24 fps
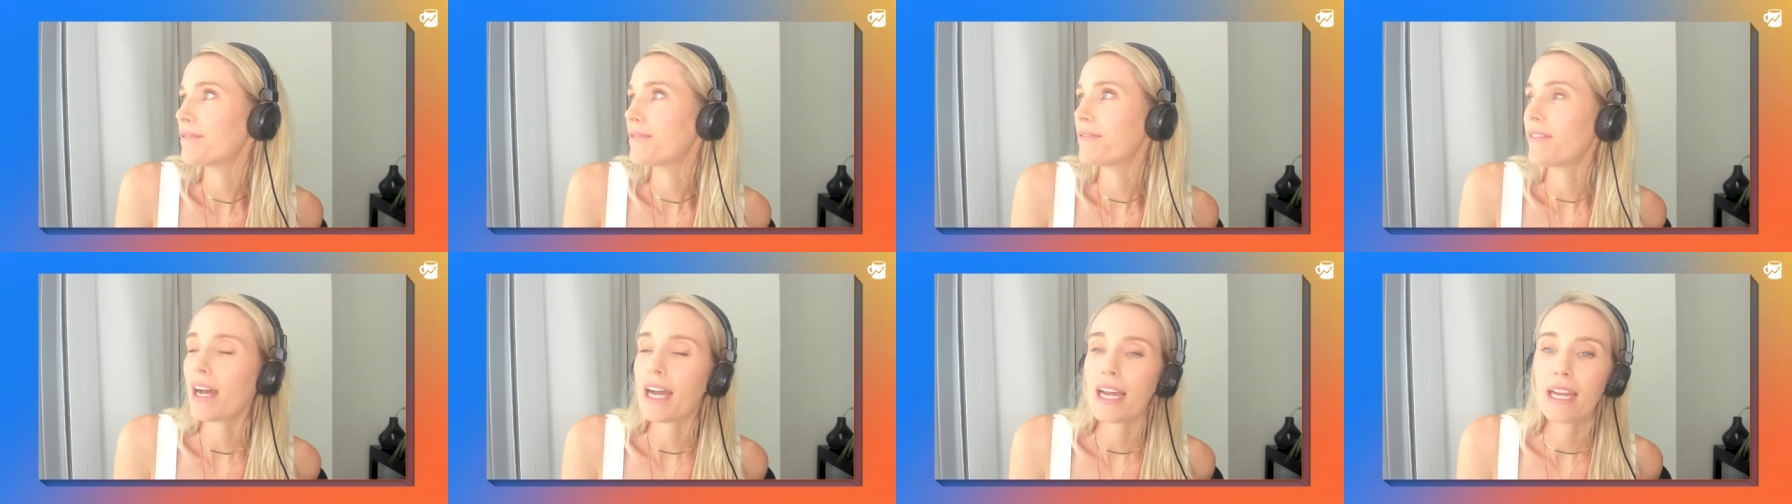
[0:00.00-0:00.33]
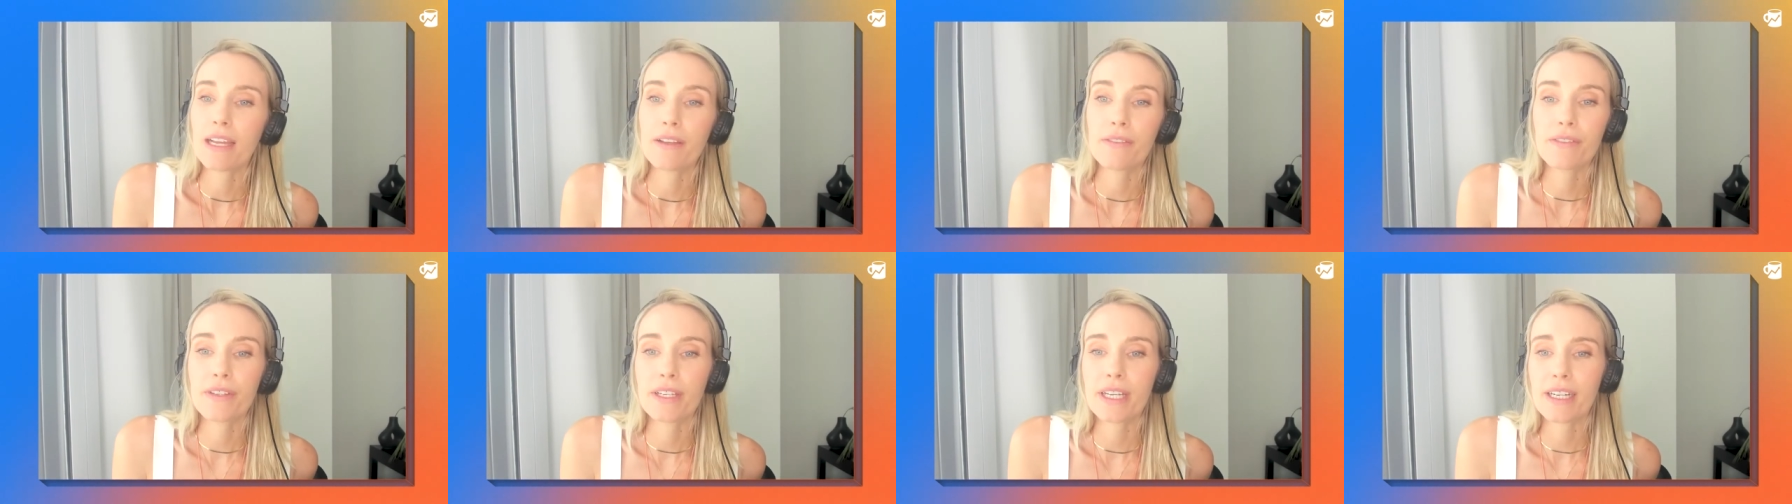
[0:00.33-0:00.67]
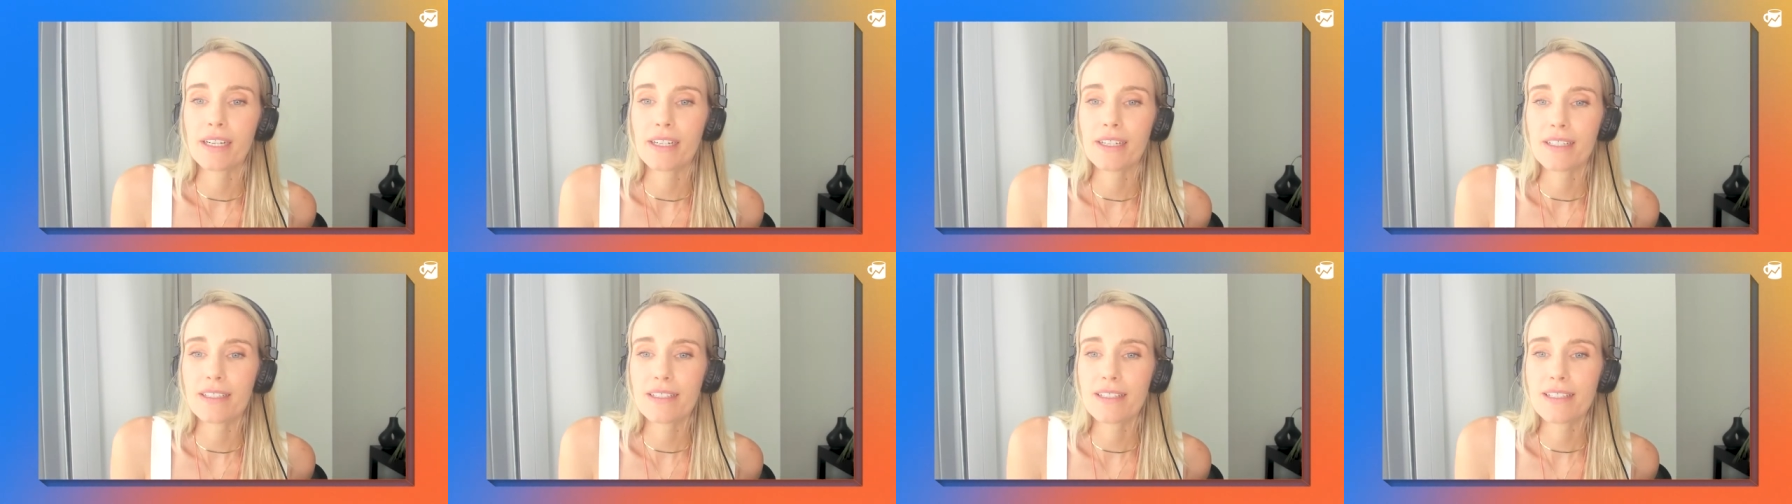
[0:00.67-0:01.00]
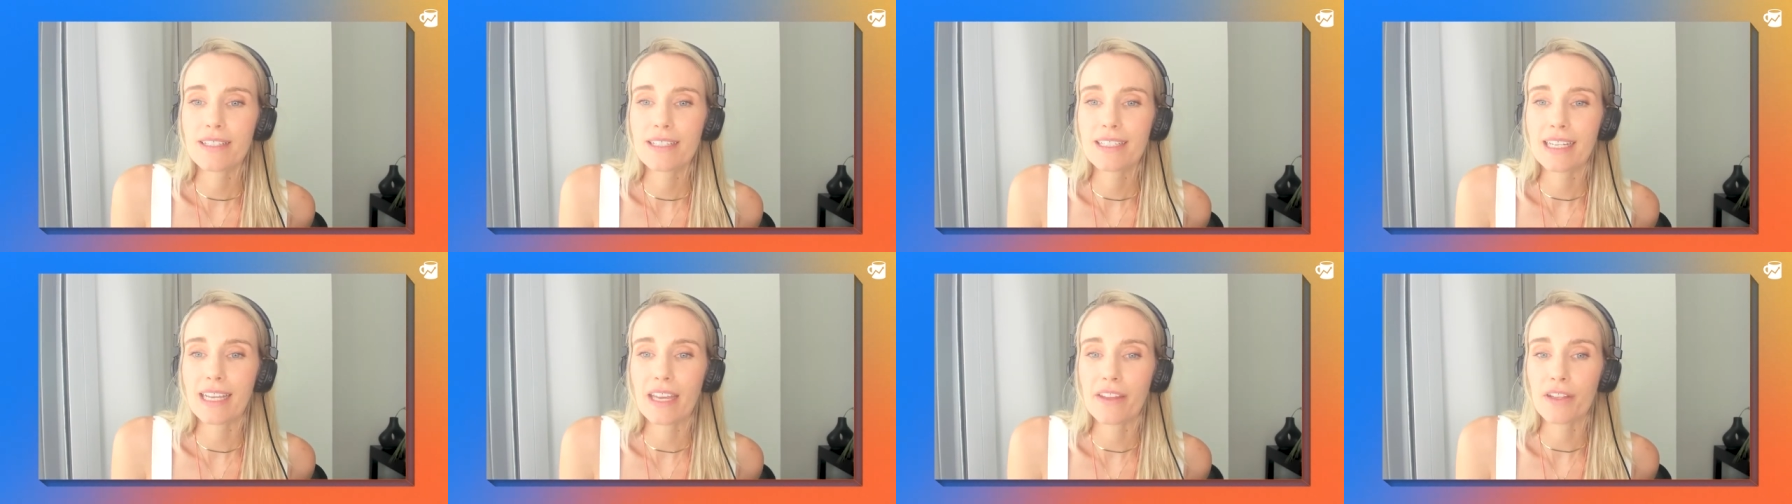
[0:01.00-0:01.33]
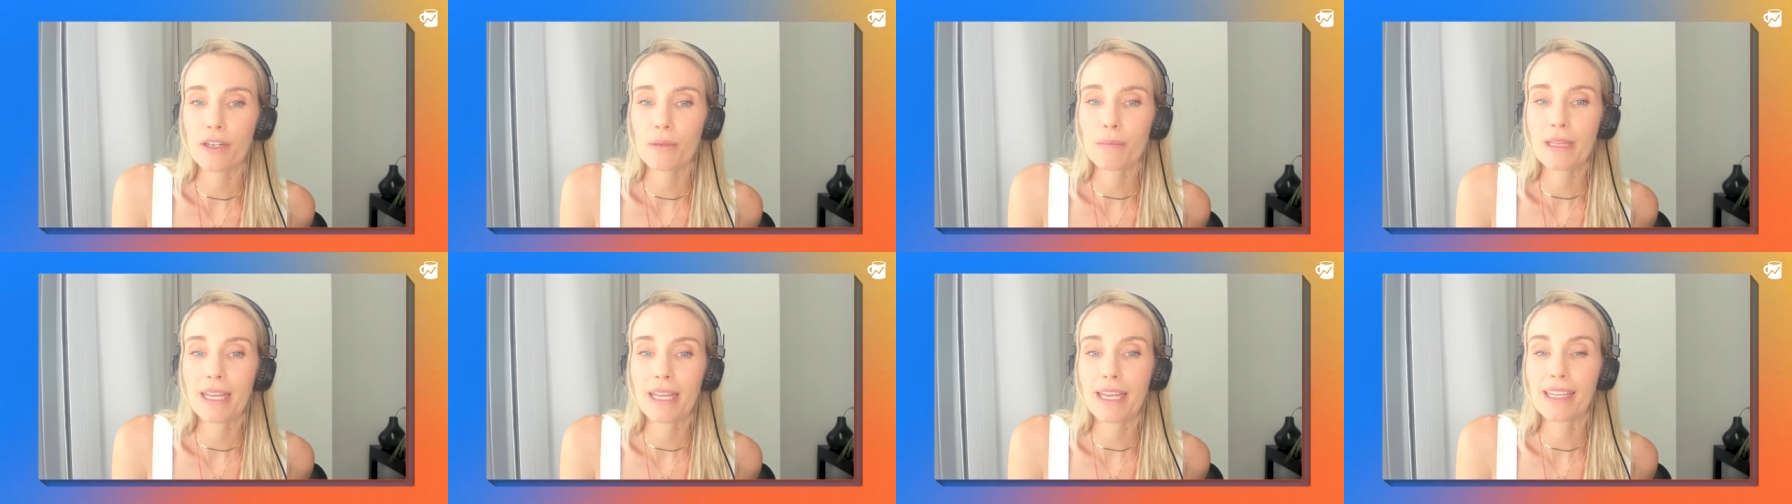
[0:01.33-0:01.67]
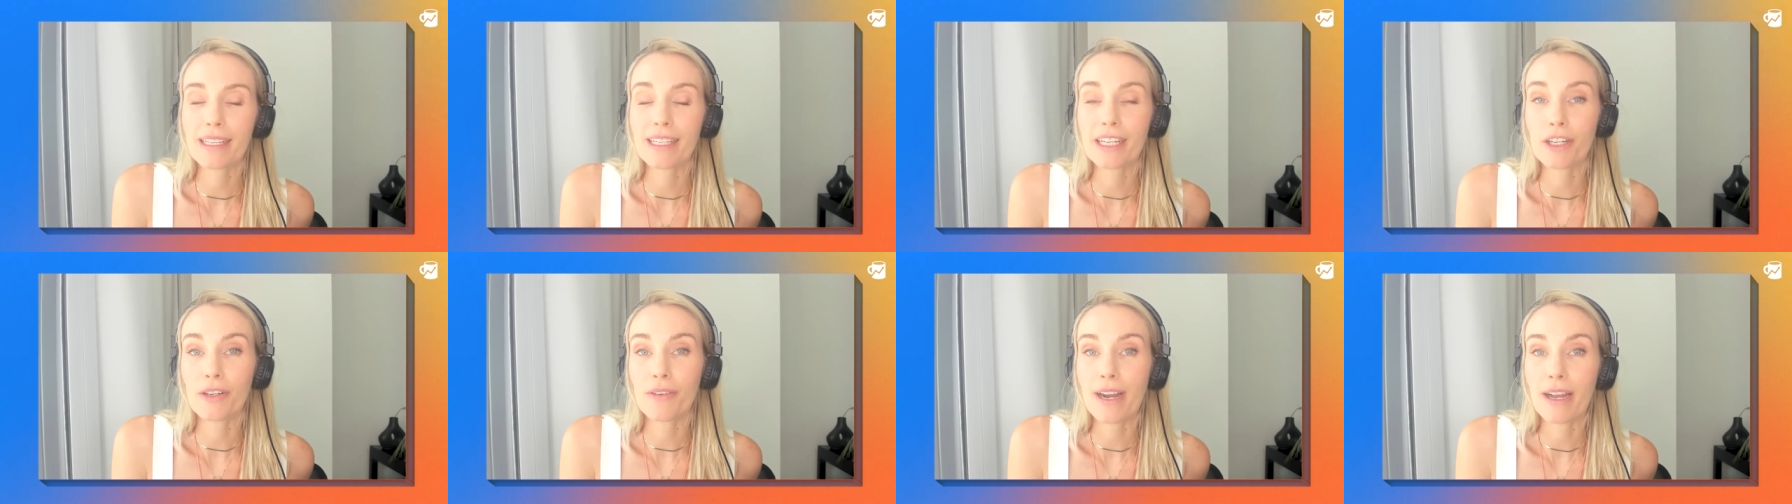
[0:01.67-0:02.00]
five years together
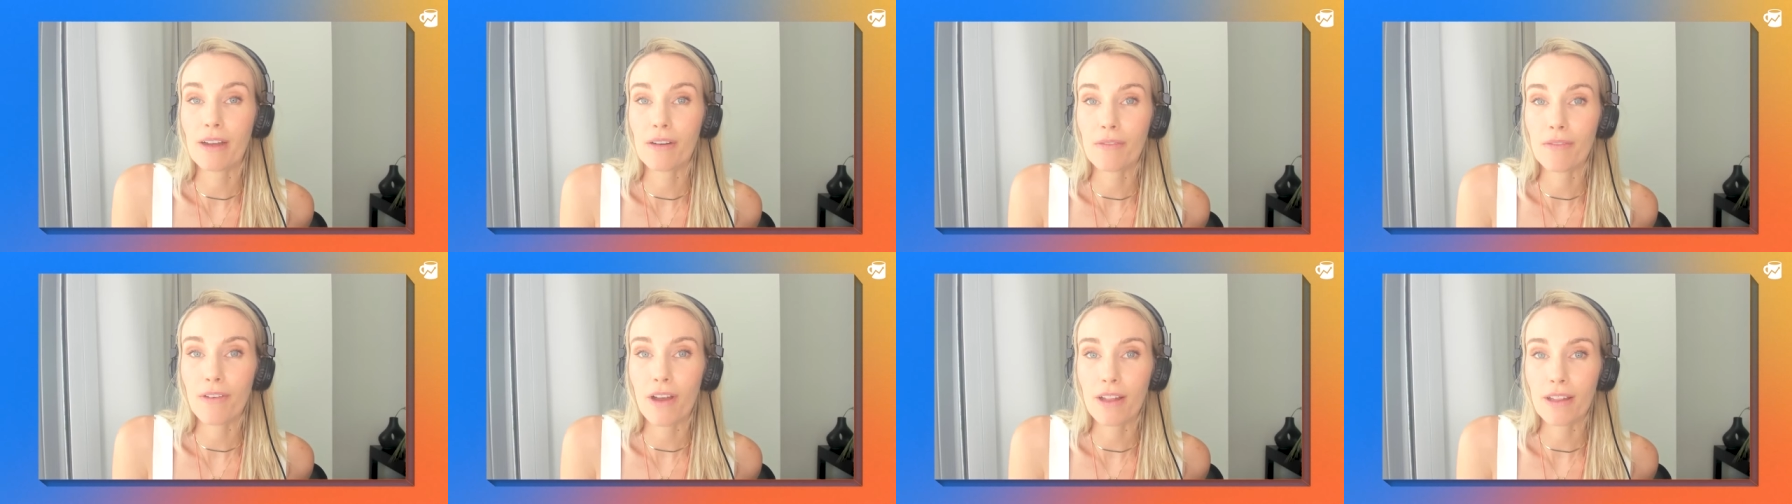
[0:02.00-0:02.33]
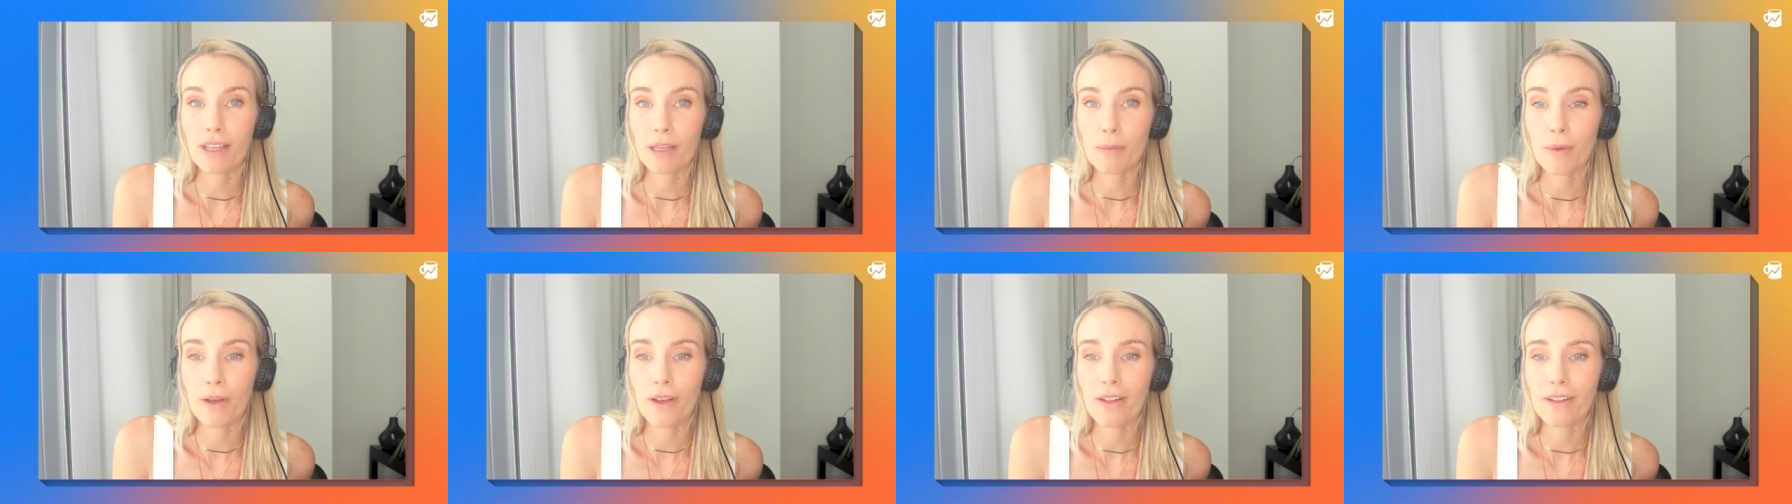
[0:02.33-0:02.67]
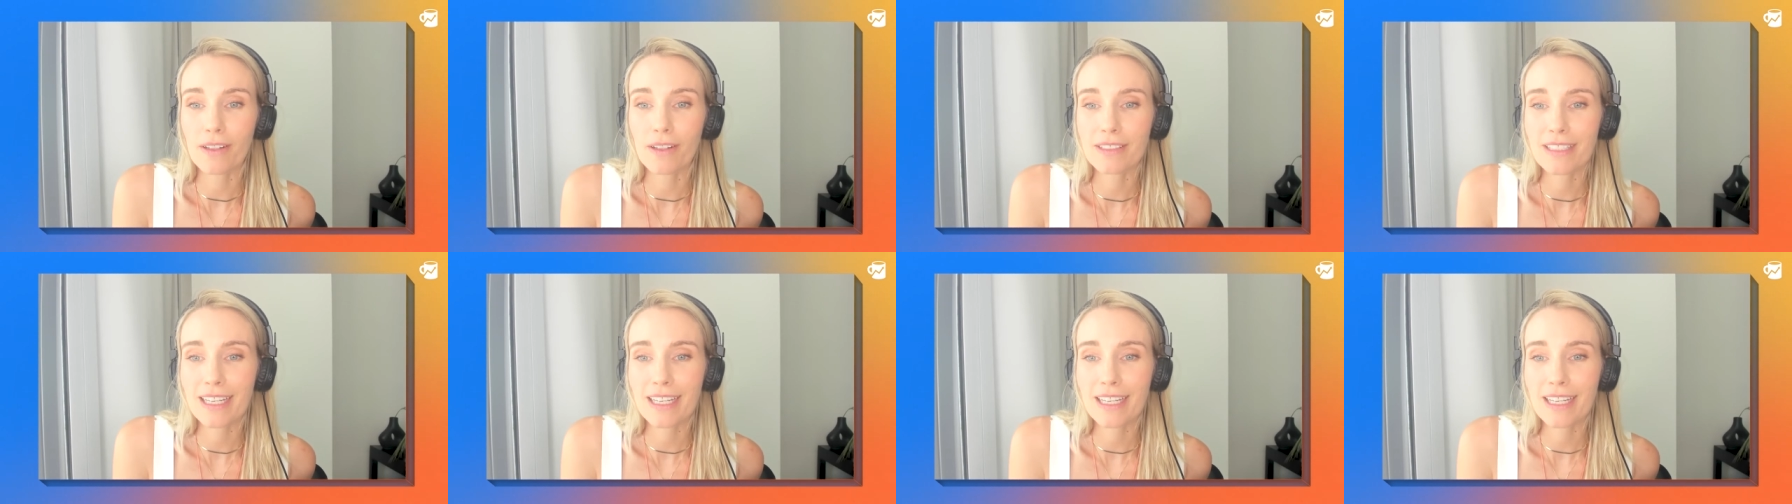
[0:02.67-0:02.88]
playing year round volleyball.